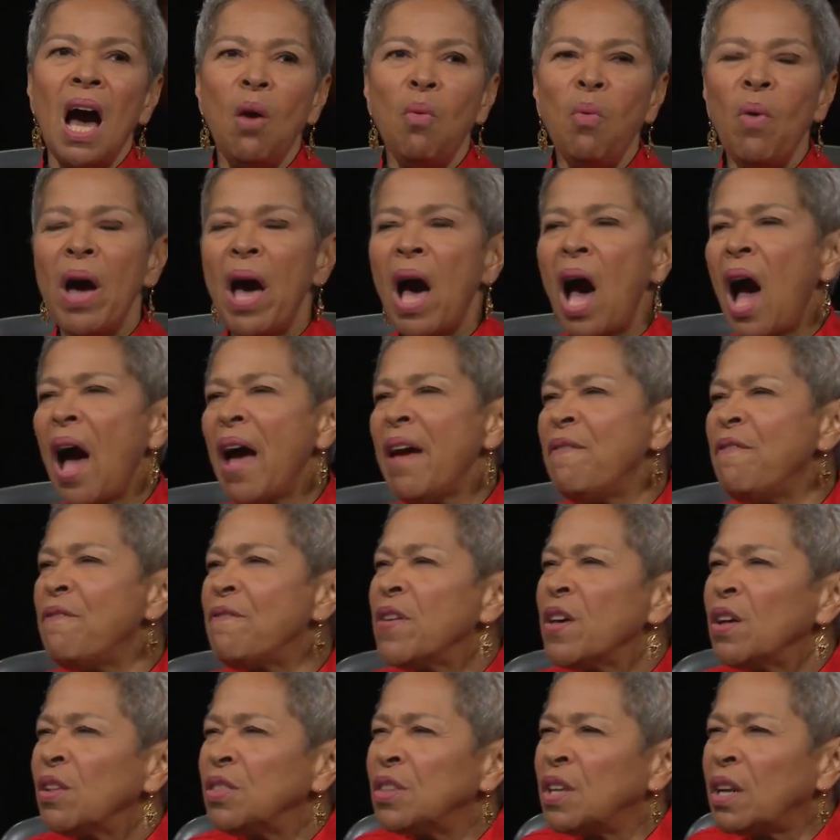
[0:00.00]
well, I
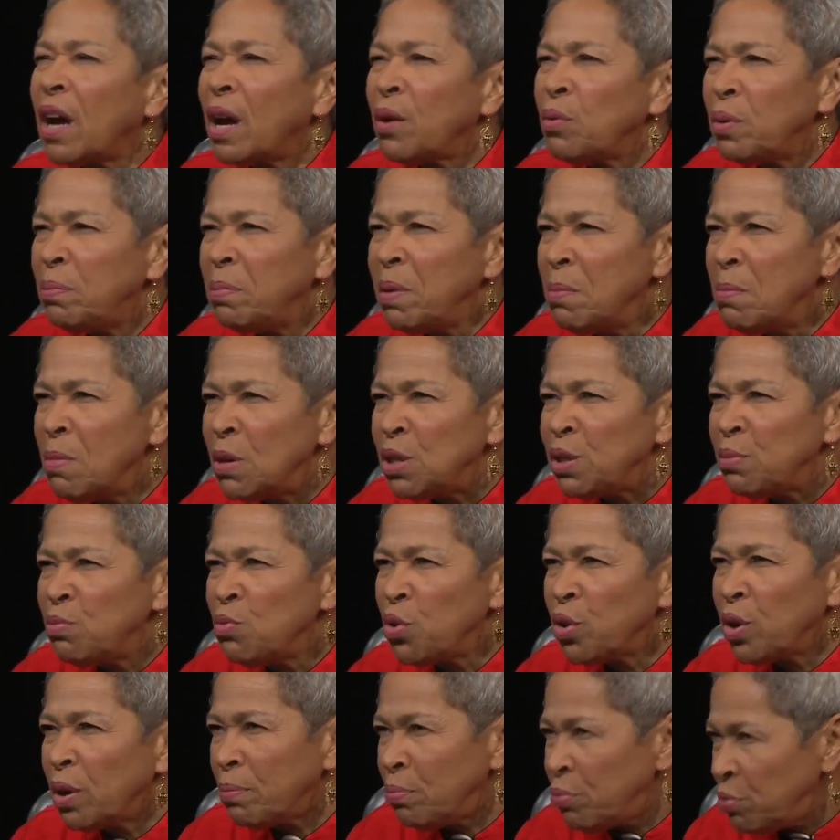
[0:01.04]
felt that I would be much
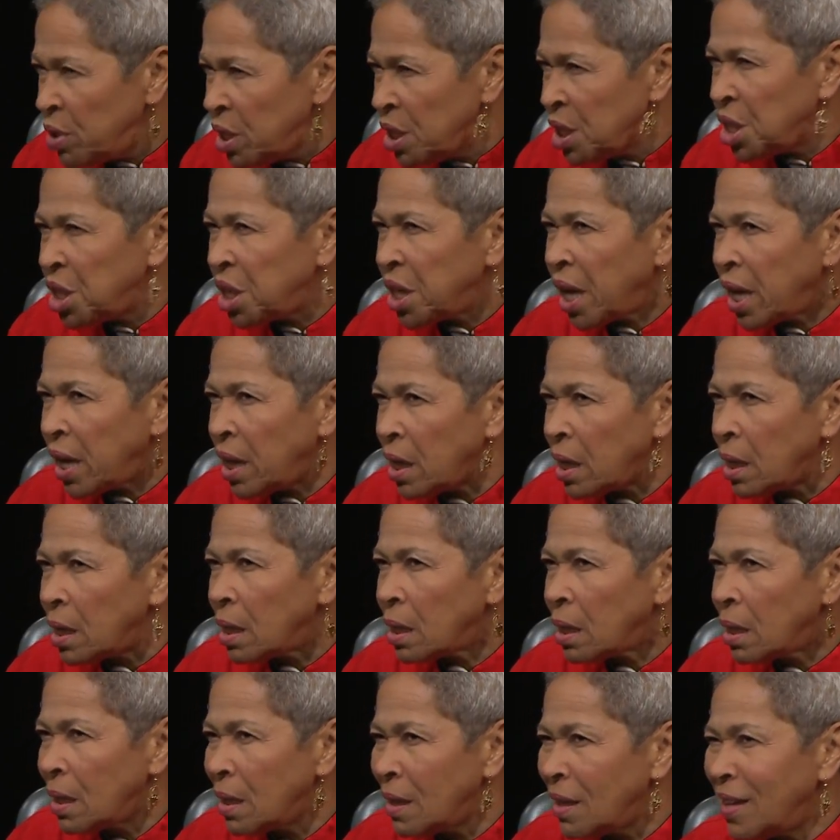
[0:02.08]
more
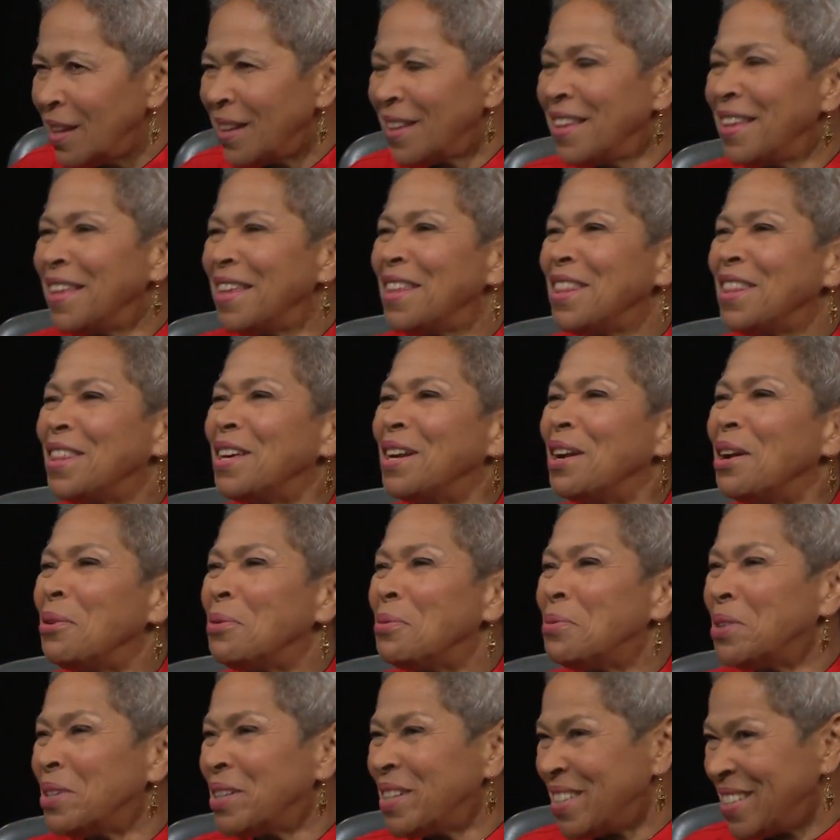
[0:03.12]
appreciated than I
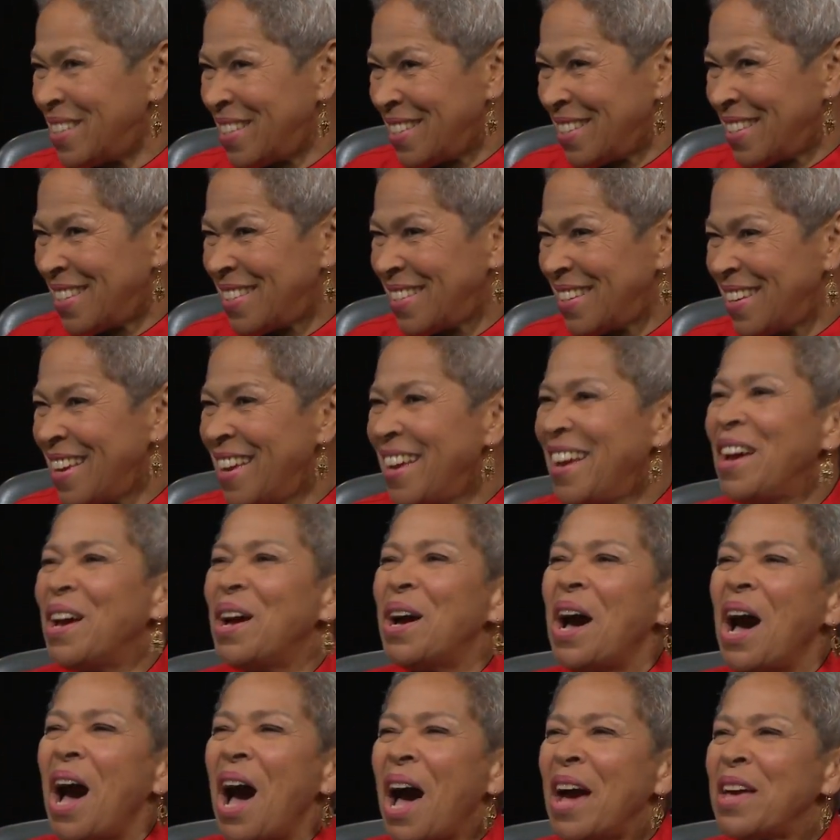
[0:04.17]
was. Mm-hmm.
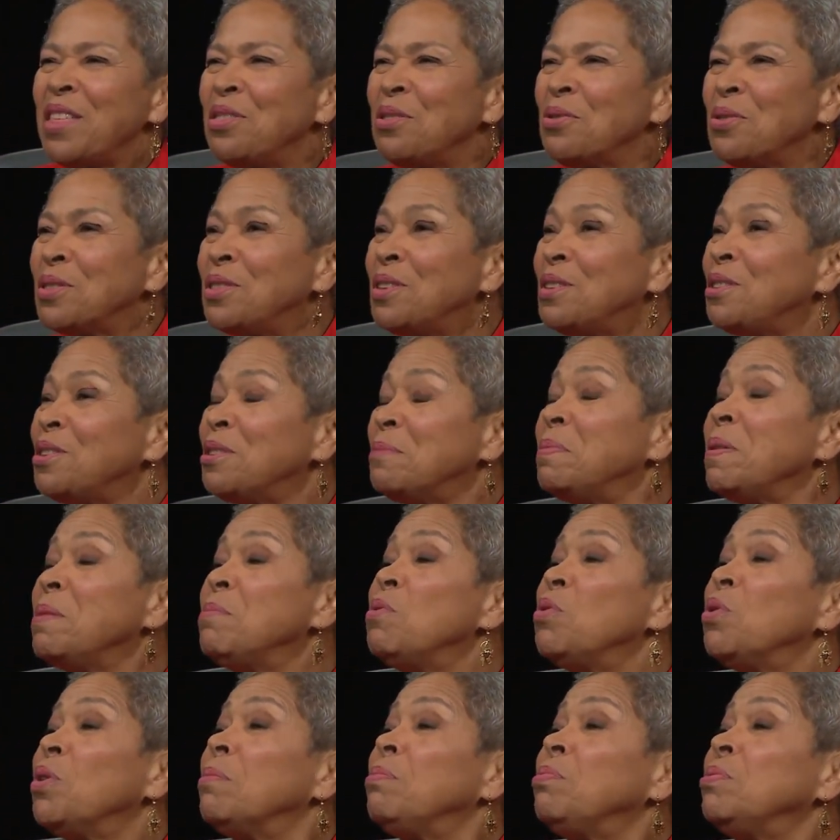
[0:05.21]
I thought that there'd be
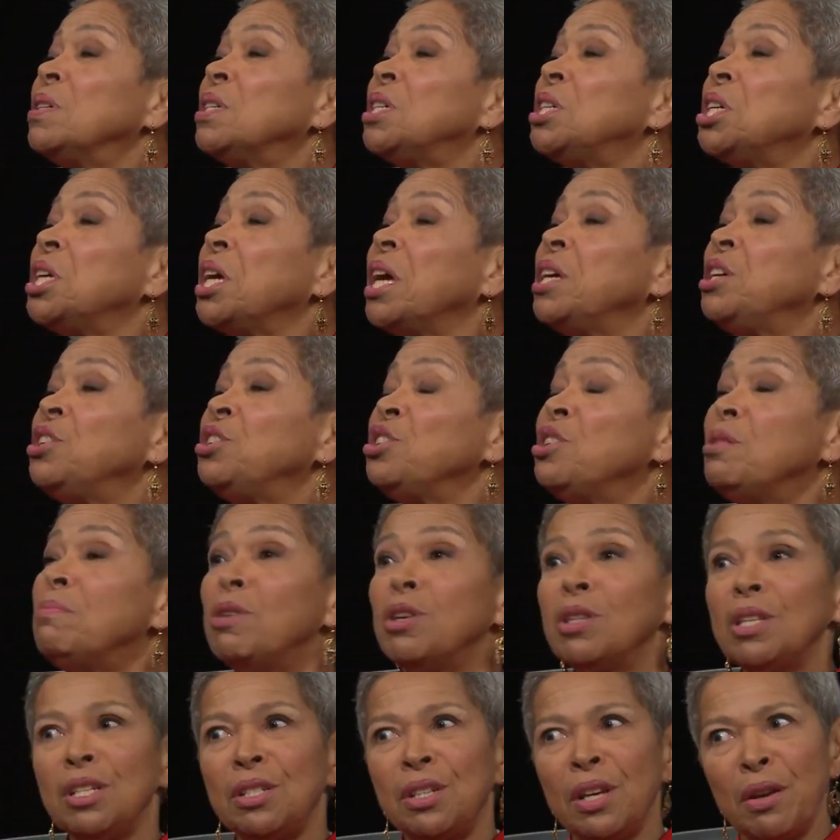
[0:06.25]
more appreciation
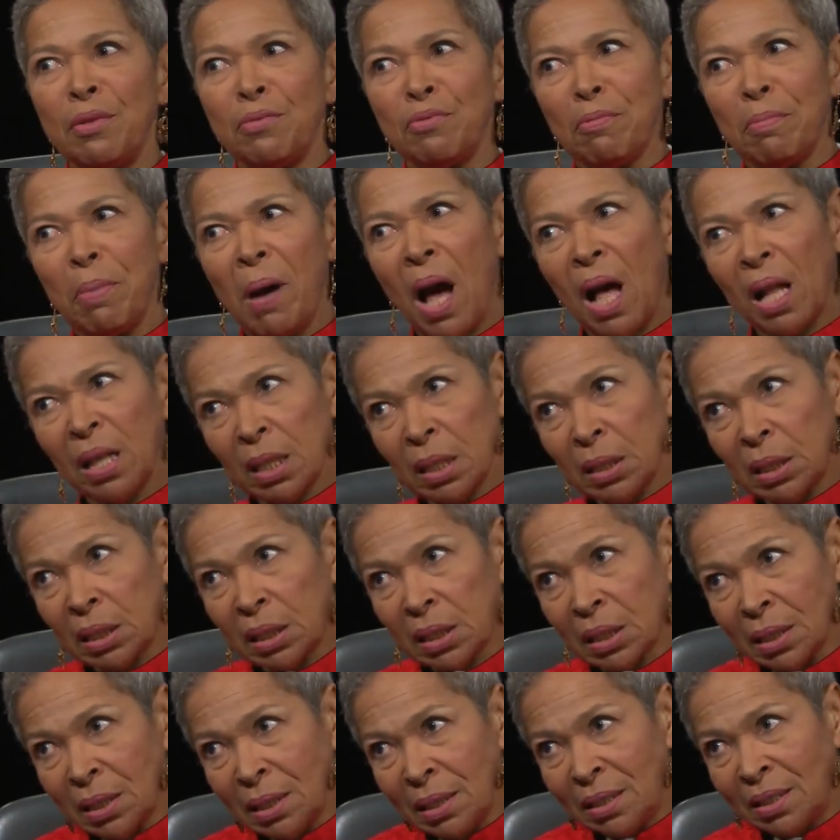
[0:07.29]
among these
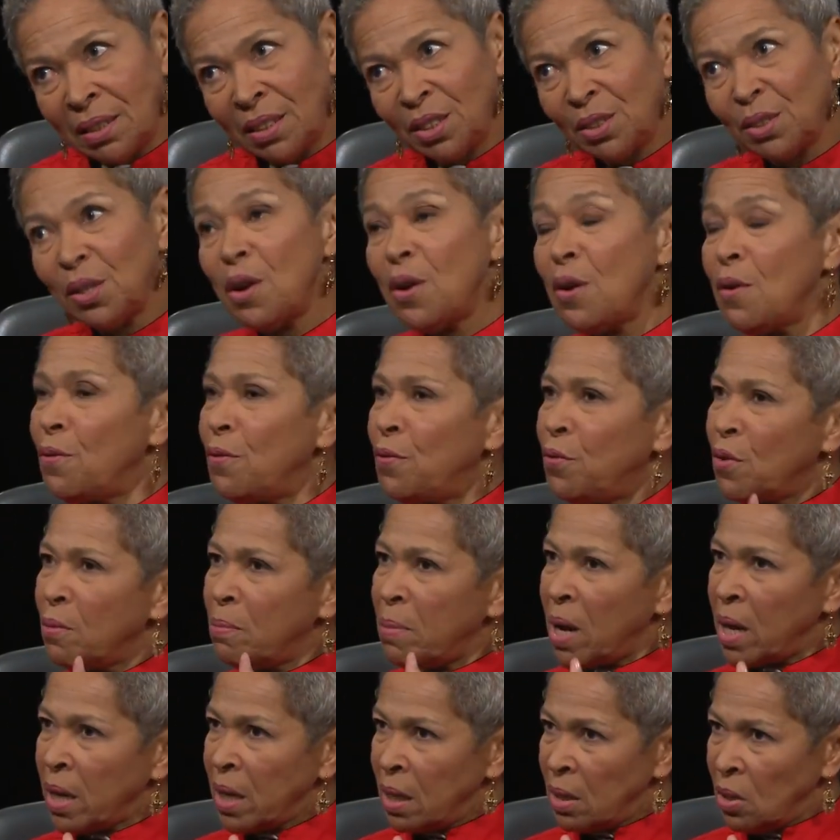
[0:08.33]
anthropologists mm-hmm. for
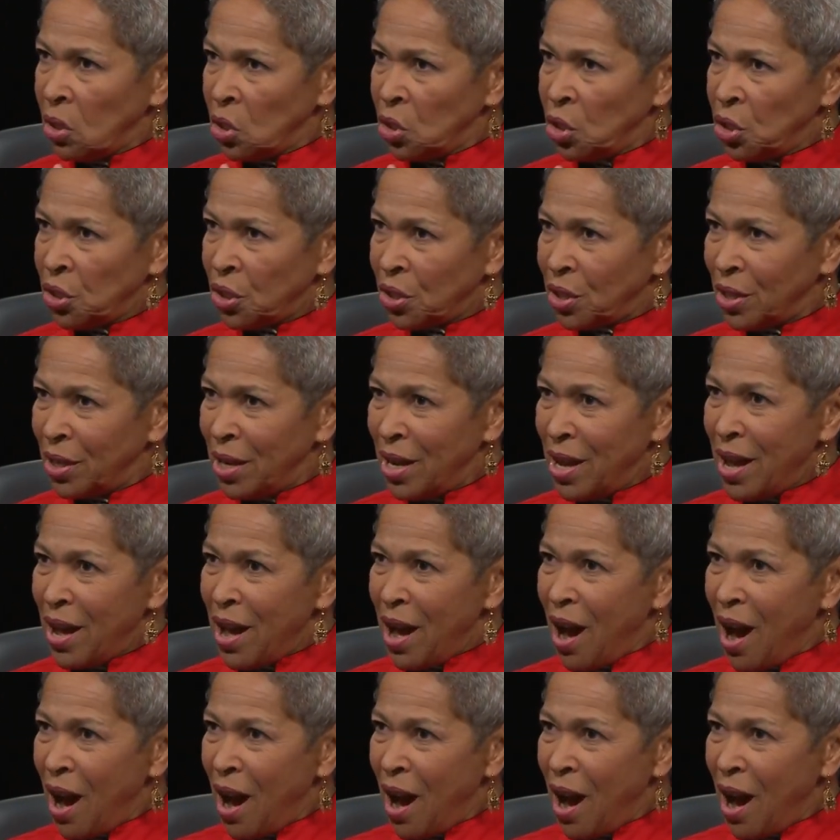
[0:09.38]
my culture. Yeah.